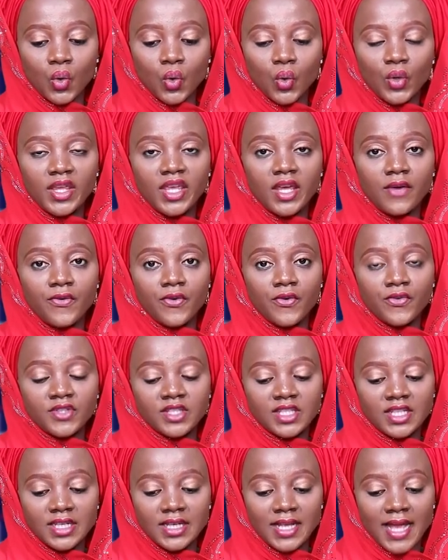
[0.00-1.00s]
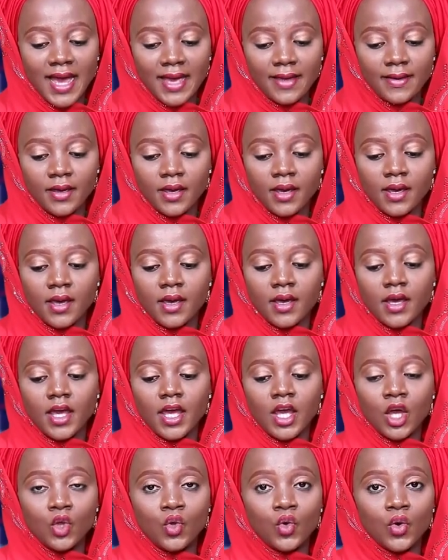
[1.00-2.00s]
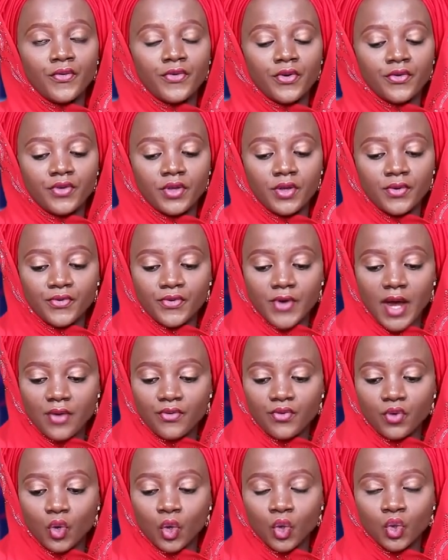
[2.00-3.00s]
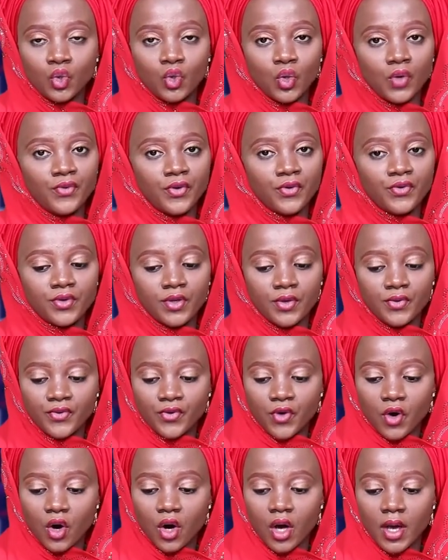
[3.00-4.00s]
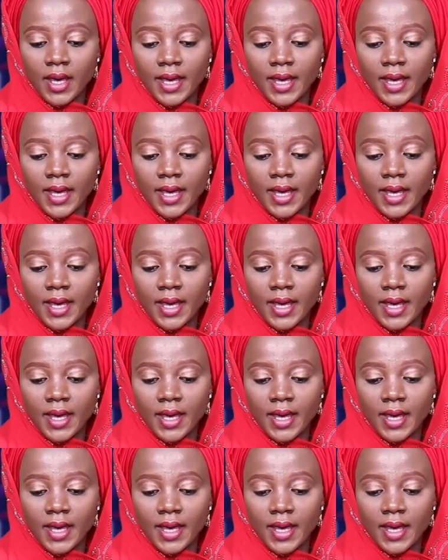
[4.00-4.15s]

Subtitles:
Kogi 59, Edo 55, Ondo 54,